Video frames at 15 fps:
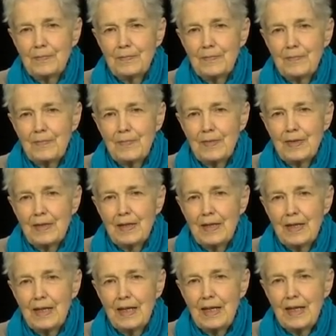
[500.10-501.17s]

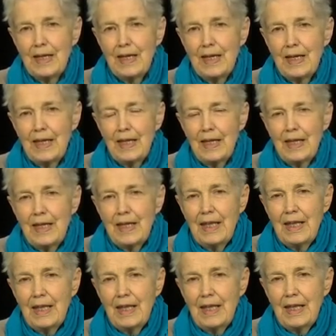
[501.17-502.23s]

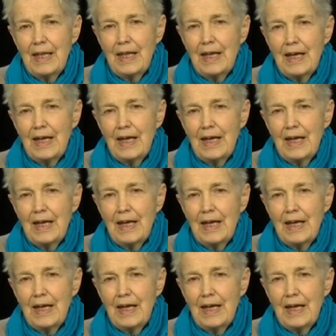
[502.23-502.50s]
No one is speaking in this clip.